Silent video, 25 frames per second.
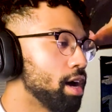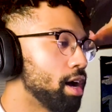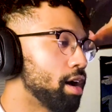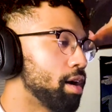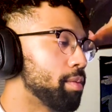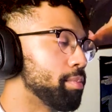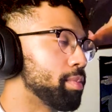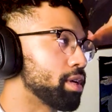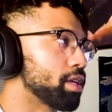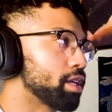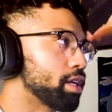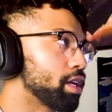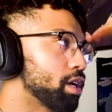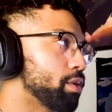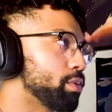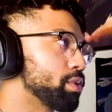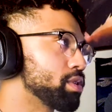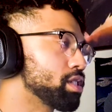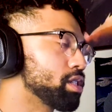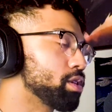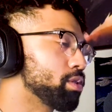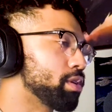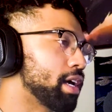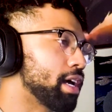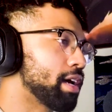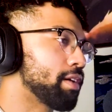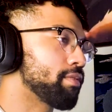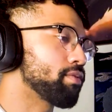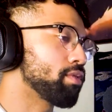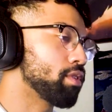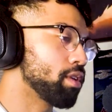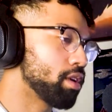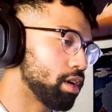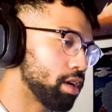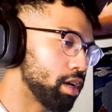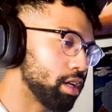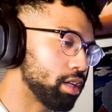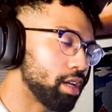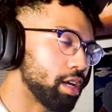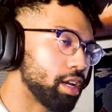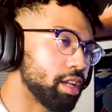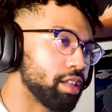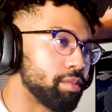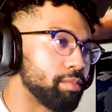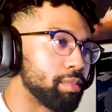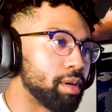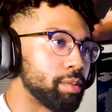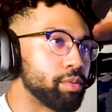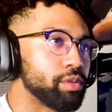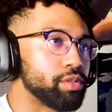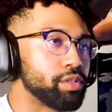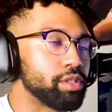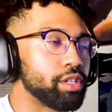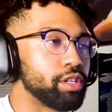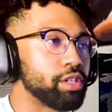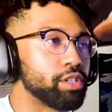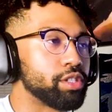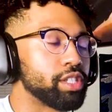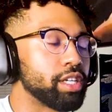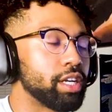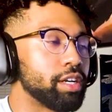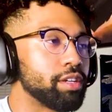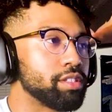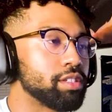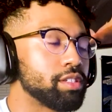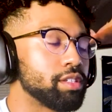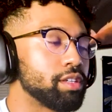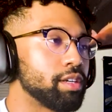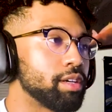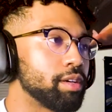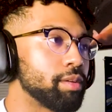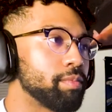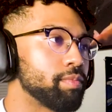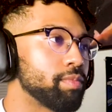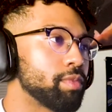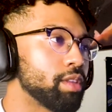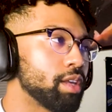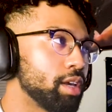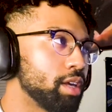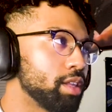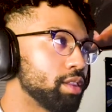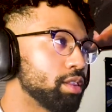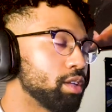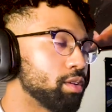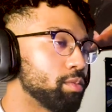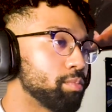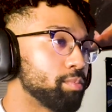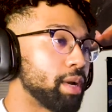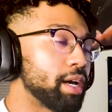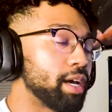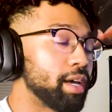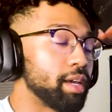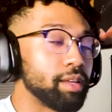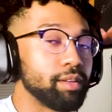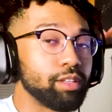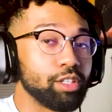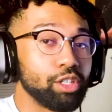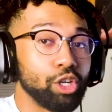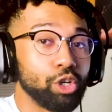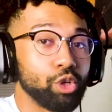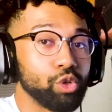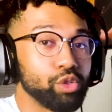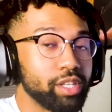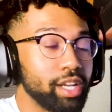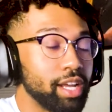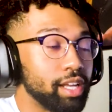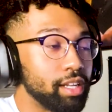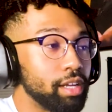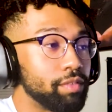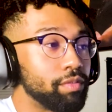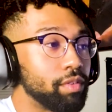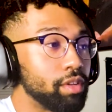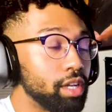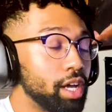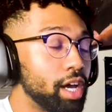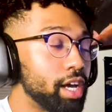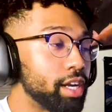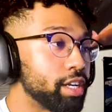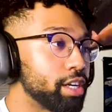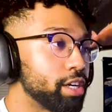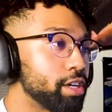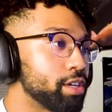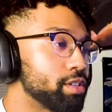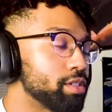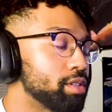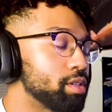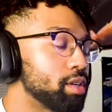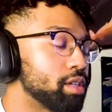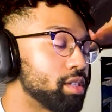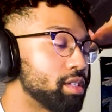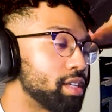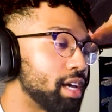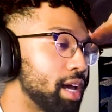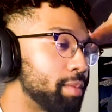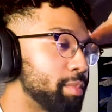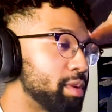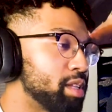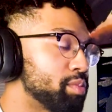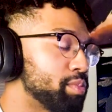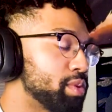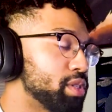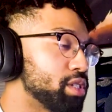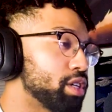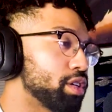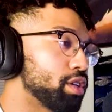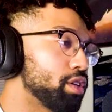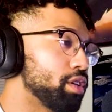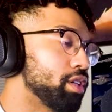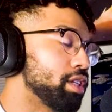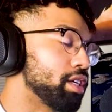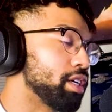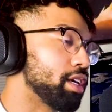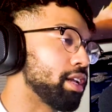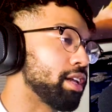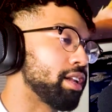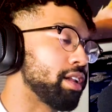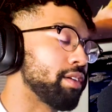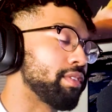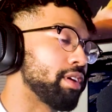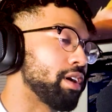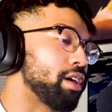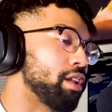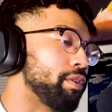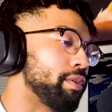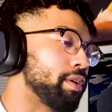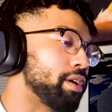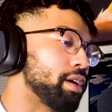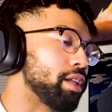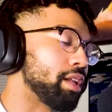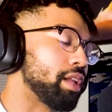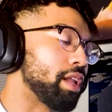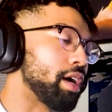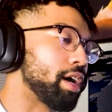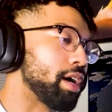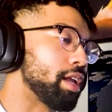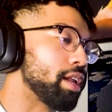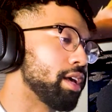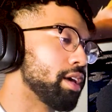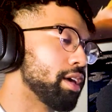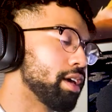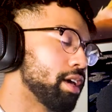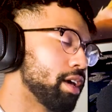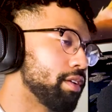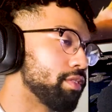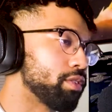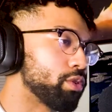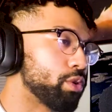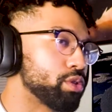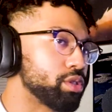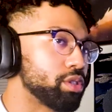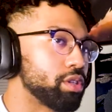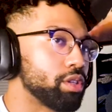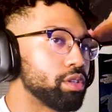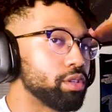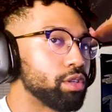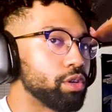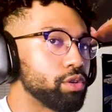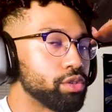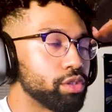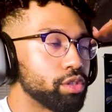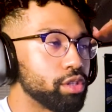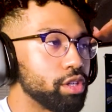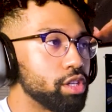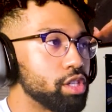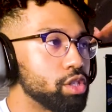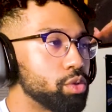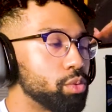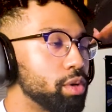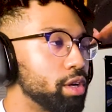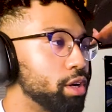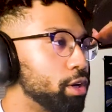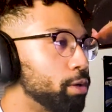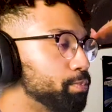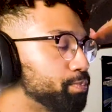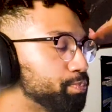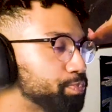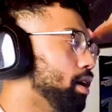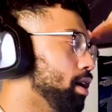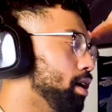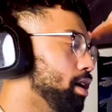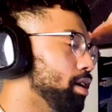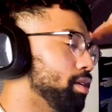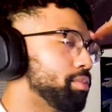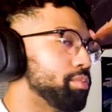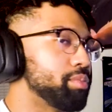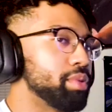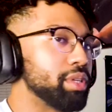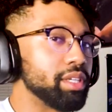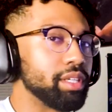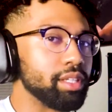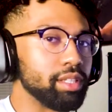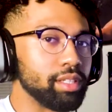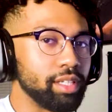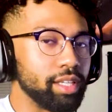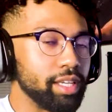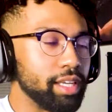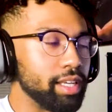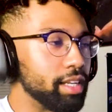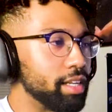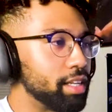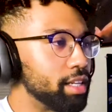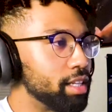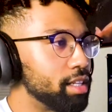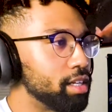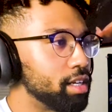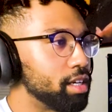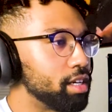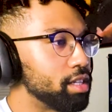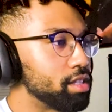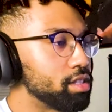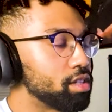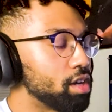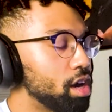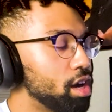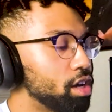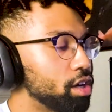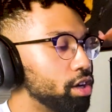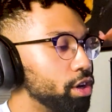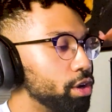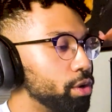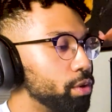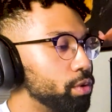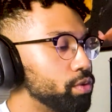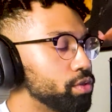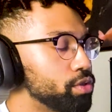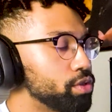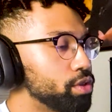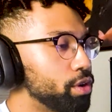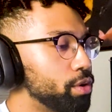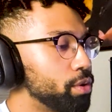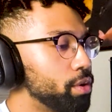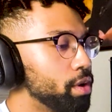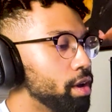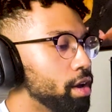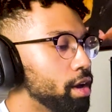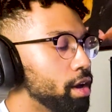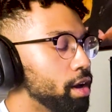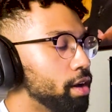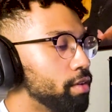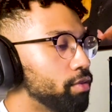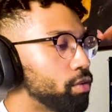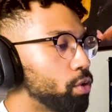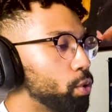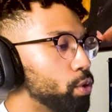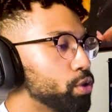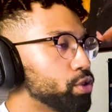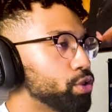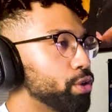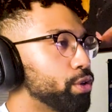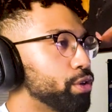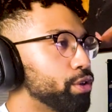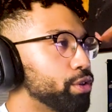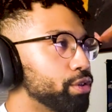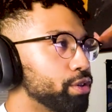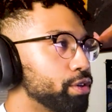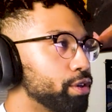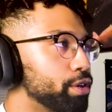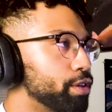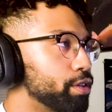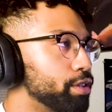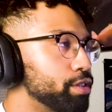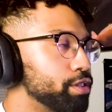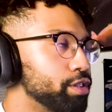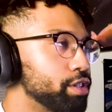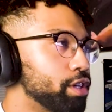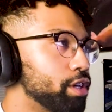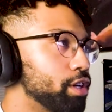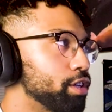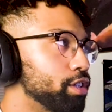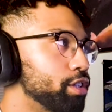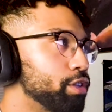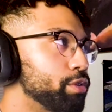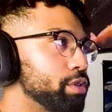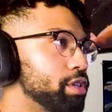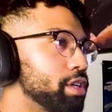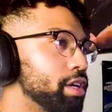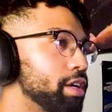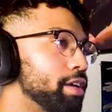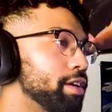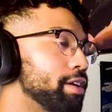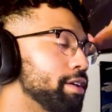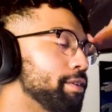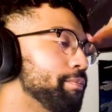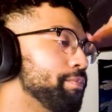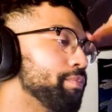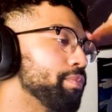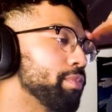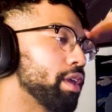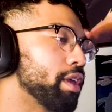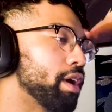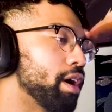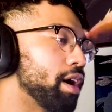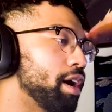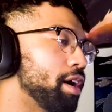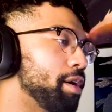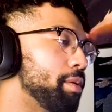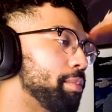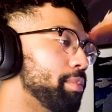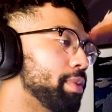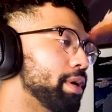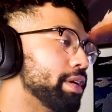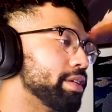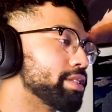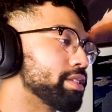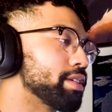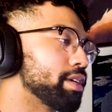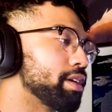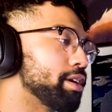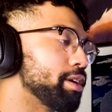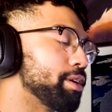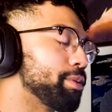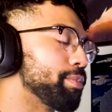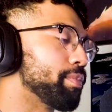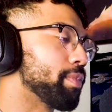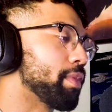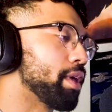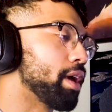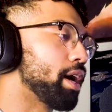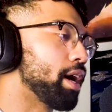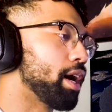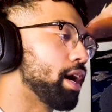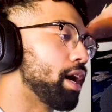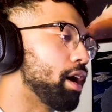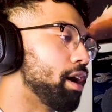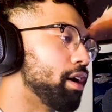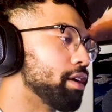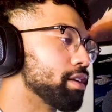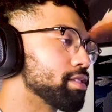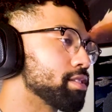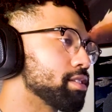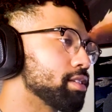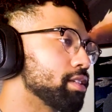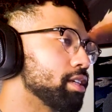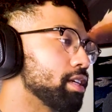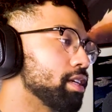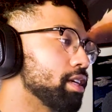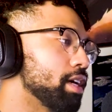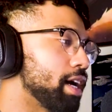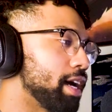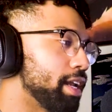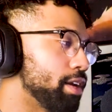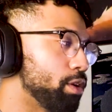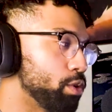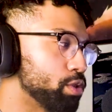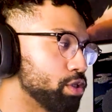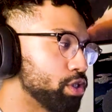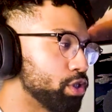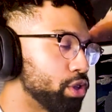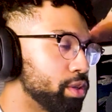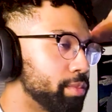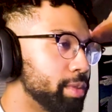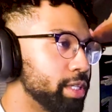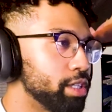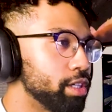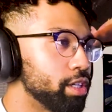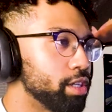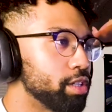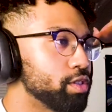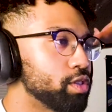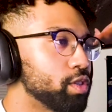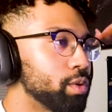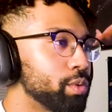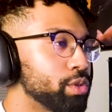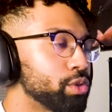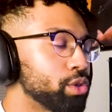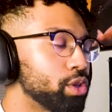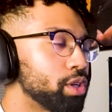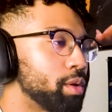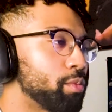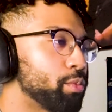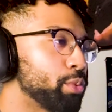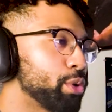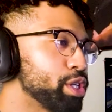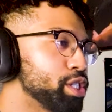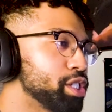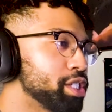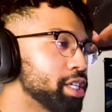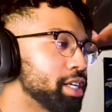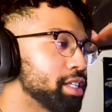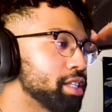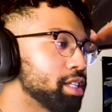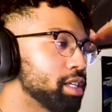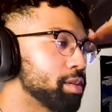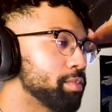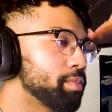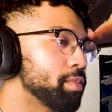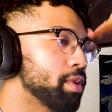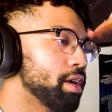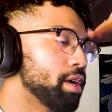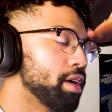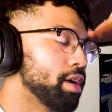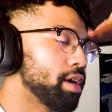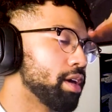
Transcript: Um, but here we still have a lot of the members members here. Shout out to um, the, my girls that I love a lot in here is uh, Diamond particularly, and I love Elwa a lot. And of course, the other girls are good as well. Uh, B, Lynn, and uh, Tako. So of course, our, our Zhang Yuge. Um, but um, honestly, I know this is going to be good, so we're just going to appreciate them.